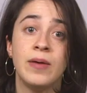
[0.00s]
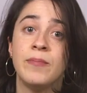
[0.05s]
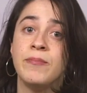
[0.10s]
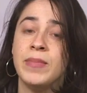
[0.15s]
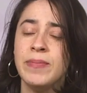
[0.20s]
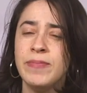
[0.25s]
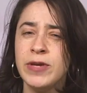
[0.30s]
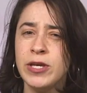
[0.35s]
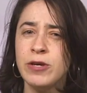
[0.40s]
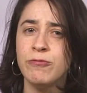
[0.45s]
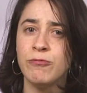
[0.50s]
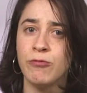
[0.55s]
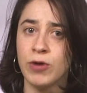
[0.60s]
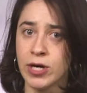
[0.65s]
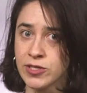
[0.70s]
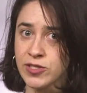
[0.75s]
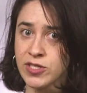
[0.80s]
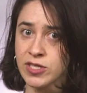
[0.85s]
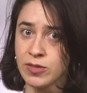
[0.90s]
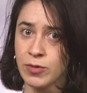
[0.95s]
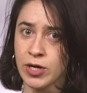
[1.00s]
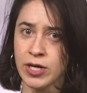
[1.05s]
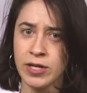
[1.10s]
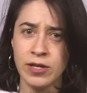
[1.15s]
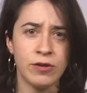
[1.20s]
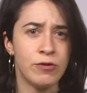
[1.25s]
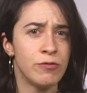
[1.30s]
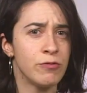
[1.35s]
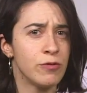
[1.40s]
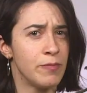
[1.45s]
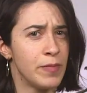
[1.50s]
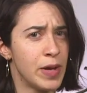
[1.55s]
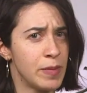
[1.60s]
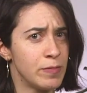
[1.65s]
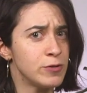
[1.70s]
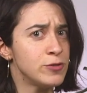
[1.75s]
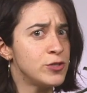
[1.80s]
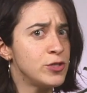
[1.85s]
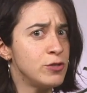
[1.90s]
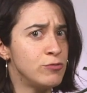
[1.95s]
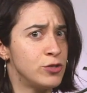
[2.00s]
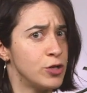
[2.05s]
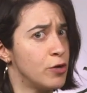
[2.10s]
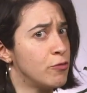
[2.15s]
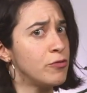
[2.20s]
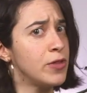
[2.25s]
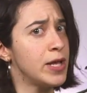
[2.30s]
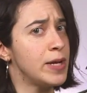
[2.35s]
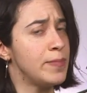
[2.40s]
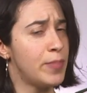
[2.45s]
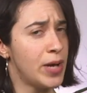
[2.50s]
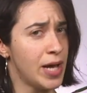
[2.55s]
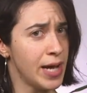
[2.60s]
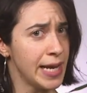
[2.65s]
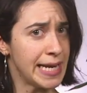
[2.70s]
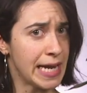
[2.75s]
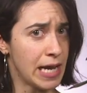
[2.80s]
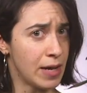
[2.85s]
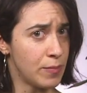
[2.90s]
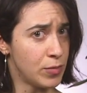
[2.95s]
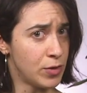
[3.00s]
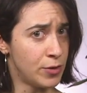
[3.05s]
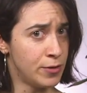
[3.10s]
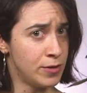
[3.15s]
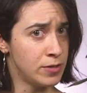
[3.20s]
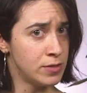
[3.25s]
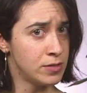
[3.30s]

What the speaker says: Maybe you want someone who remembers you don't like pineapple.